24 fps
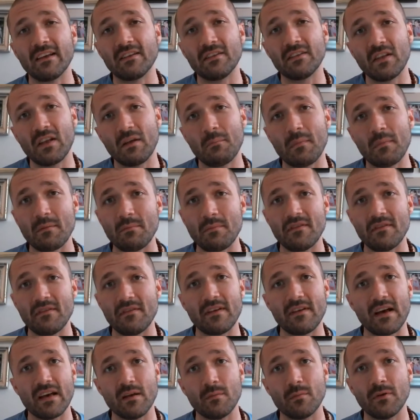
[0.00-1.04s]
So that will be
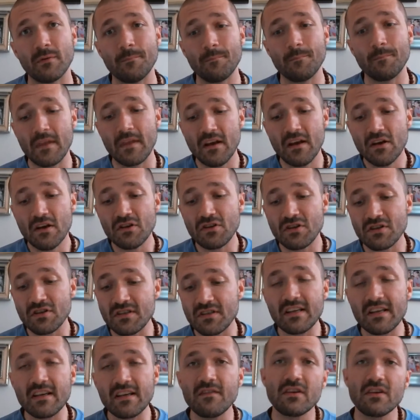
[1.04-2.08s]
valuable. Just
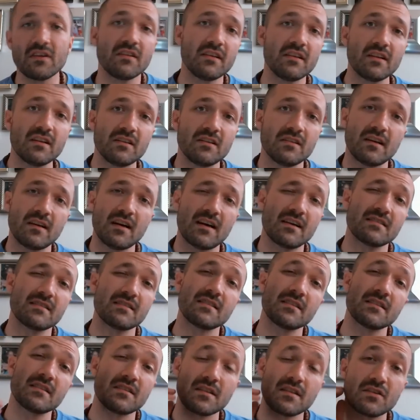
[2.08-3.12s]
to give you a little
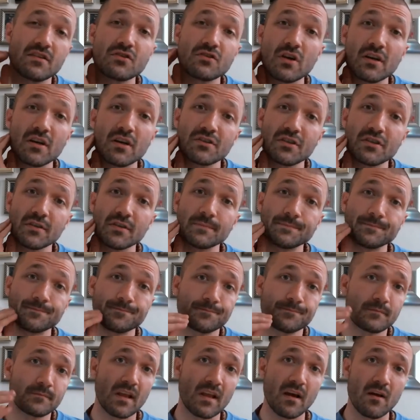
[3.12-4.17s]
sense of the structure,
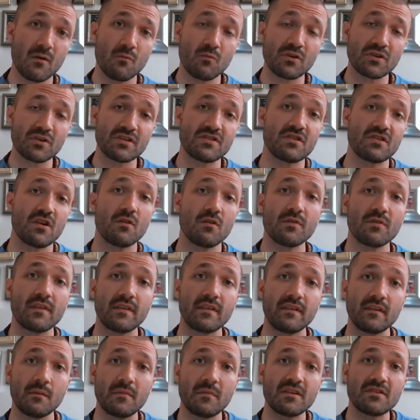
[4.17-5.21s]
we're going to start
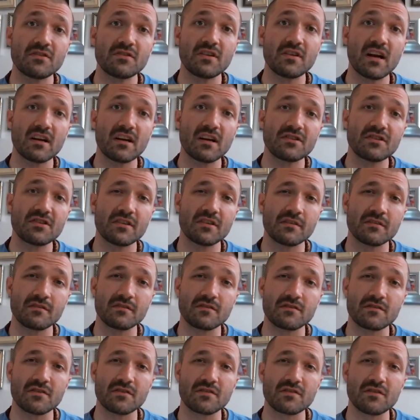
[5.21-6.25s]
with some
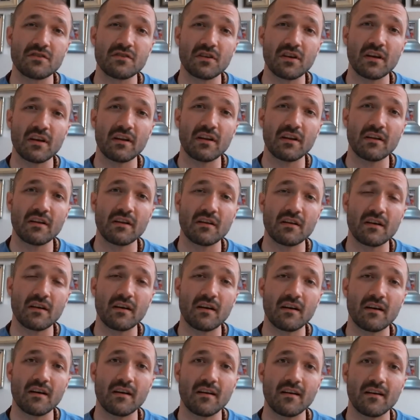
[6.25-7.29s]
introductions so you get a
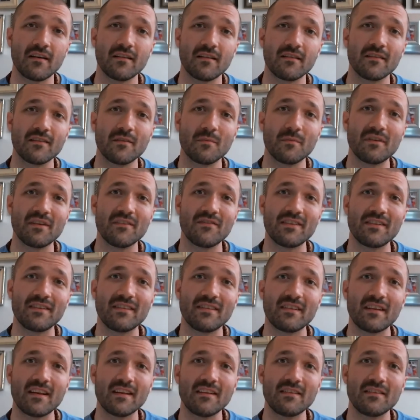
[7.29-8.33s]
little bit of a
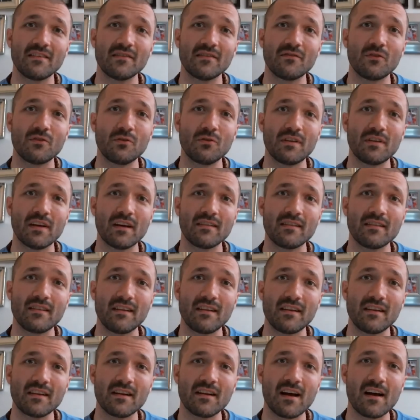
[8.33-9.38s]
sense of who
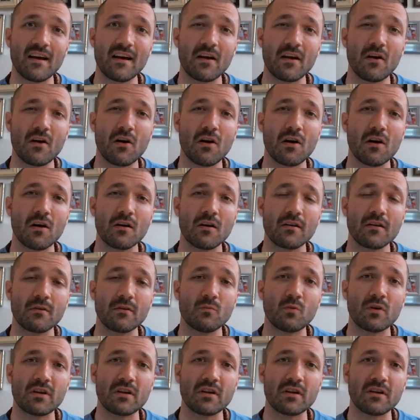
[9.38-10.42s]
Dusty and I are
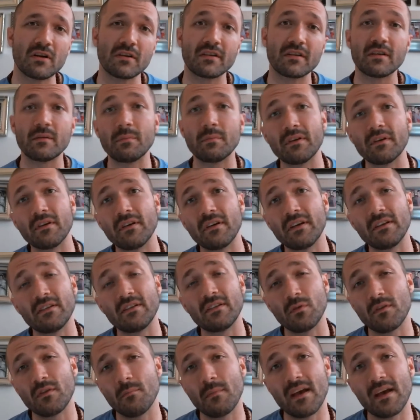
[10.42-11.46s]
and what our experience
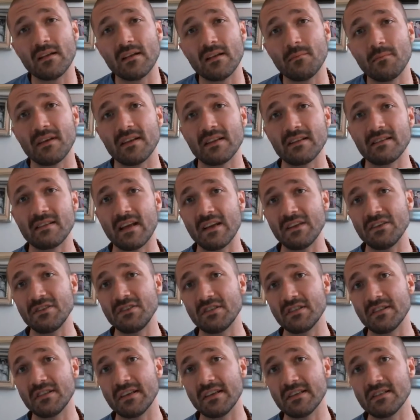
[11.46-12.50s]
with Metta
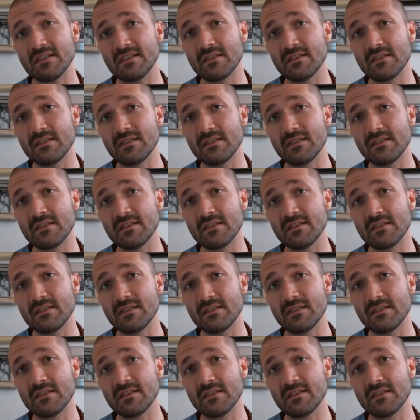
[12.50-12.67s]
meditation is.